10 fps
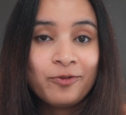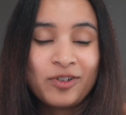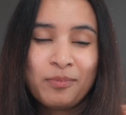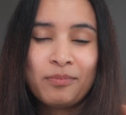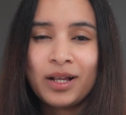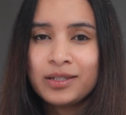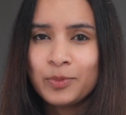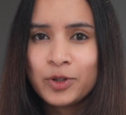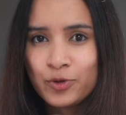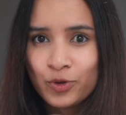from
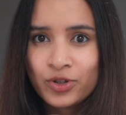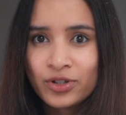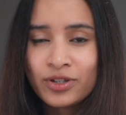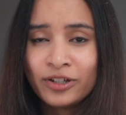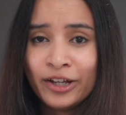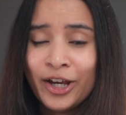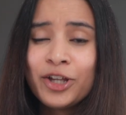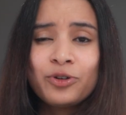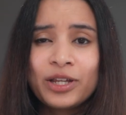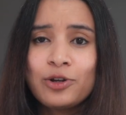multiple sources
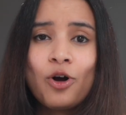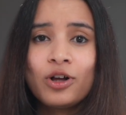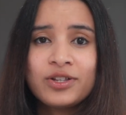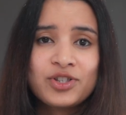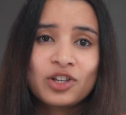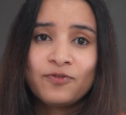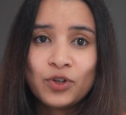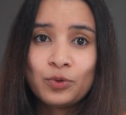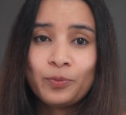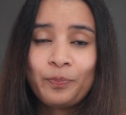to get a holistic view.